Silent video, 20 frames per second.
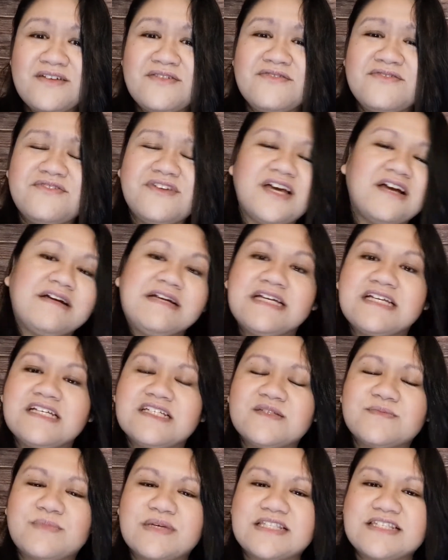A very
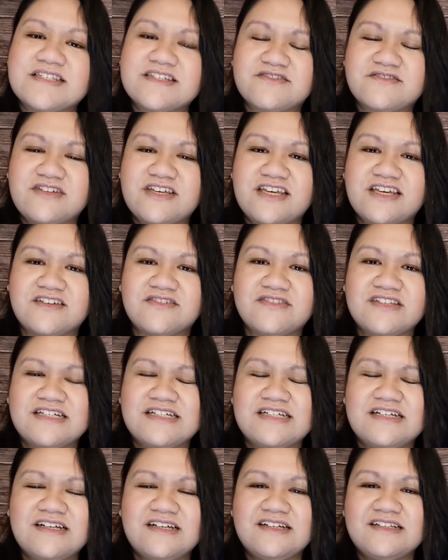expensive gift
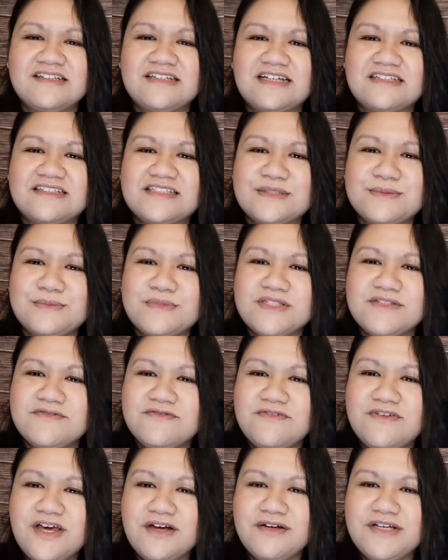that seems
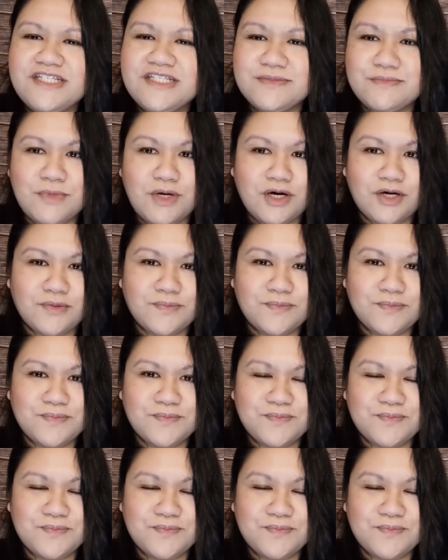very small.